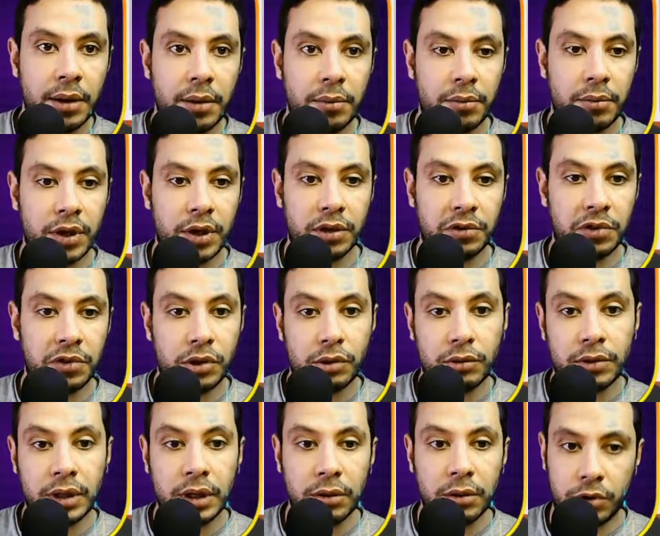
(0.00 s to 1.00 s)

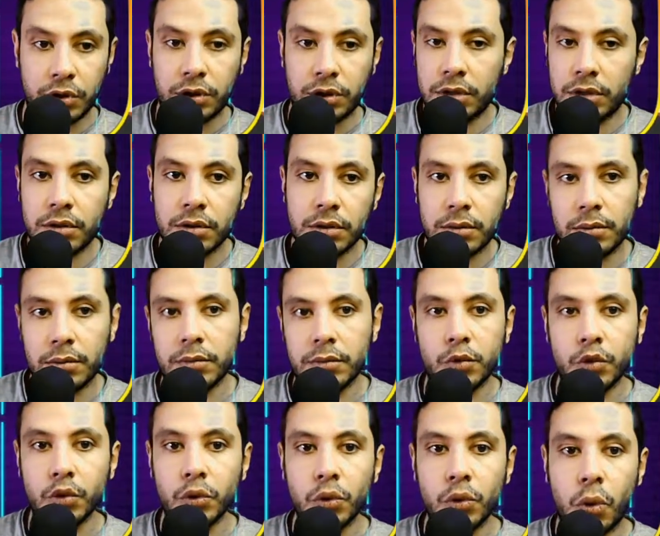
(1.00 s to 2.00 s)
beneficiary, which is
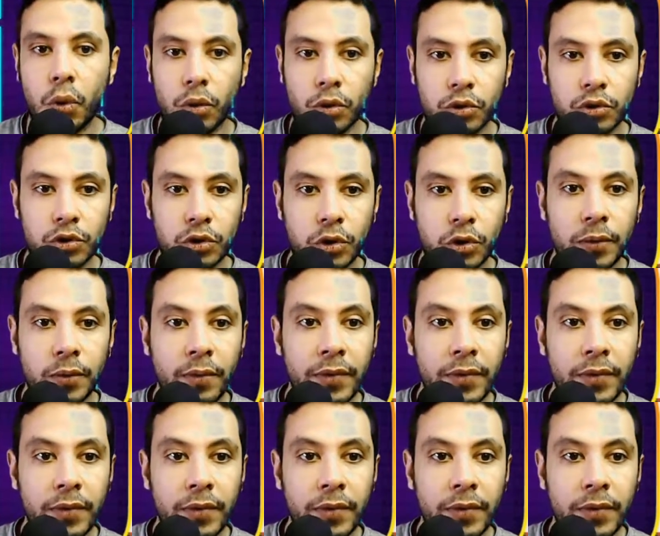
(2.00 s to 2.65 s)
you also,